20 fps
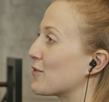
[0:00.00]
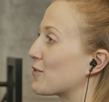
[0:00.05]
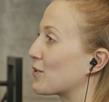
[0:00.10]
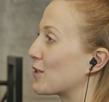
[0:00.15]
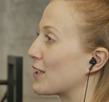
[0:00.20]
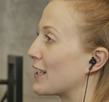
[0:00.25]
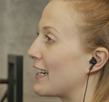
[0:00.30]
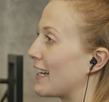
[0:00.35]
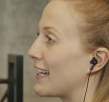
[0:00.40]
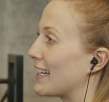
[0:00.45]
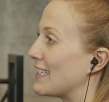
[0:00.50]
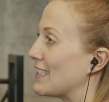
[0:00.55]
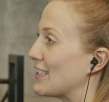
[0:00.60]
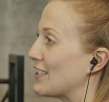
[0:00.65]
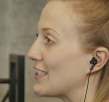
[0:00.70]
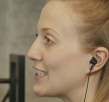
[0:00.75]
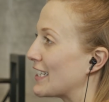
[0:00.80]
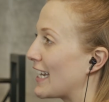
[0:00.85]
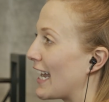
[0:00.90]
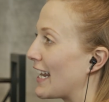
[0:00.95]

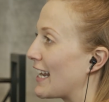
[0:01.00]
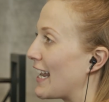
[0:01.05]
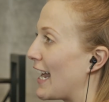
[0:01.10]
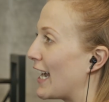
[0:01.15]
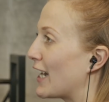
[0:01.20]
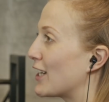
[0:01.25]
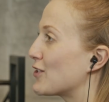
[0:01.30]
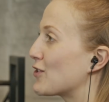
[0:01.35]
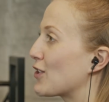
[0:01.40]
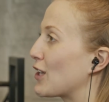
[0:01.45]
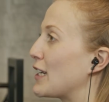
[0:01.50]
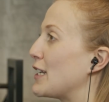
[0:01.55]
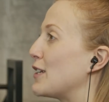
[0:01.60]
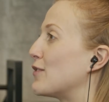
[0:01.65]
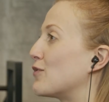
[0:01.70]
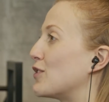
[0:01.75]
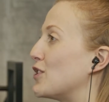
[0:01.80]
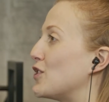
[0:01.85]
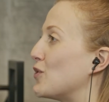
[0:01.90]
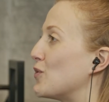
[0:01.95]
organizers can actually
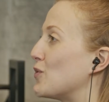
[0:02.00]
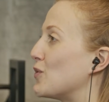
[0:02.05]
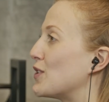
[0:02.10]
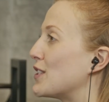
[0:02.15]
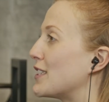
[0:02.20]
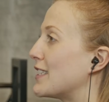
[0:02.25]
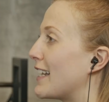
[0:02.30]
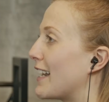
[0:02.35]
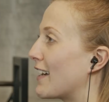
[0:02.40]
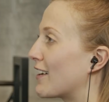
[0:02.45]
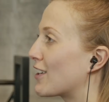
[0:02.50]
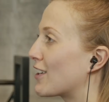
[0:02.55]
reduce their